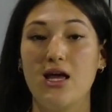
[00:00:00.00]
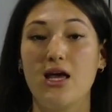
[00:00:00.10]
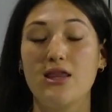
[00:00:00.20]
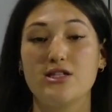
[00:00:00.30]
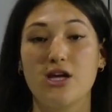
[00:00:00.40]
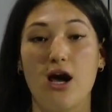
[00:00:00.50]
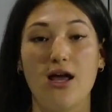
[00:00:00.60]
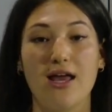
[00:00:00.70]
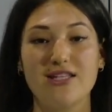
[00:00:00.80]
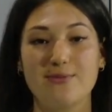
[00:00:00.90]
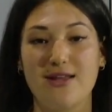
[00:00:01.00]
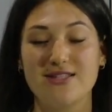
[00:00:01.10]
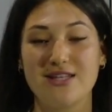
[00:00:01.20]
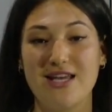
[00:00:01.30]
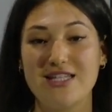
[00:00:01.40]
The Talk, as well
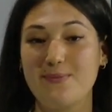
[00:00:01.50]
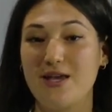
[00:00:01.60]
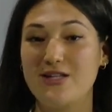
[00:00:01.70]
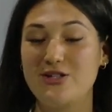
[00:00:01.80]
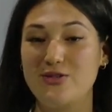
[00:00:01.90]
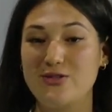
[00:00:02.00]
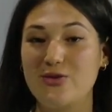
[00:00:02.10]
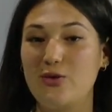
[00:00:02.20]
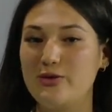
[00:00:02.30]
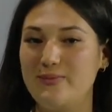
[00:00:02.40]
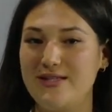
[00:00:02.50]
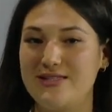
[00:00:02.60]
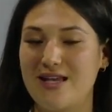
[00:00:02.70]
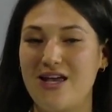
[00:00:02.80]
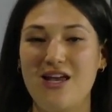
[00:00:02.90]
as ESPN2's Cold
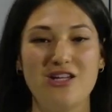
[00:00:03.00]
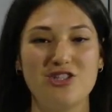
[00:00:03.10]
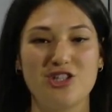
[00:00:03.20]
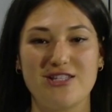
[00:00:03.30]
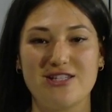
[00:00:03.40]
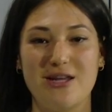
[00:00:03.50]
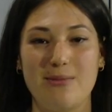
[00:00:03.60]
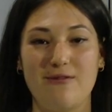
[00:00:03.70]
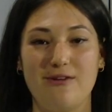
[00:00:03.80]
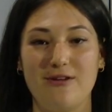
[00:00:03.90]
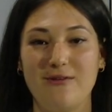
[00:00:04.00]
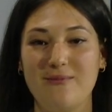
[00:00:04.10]
Pizza, just to name a few.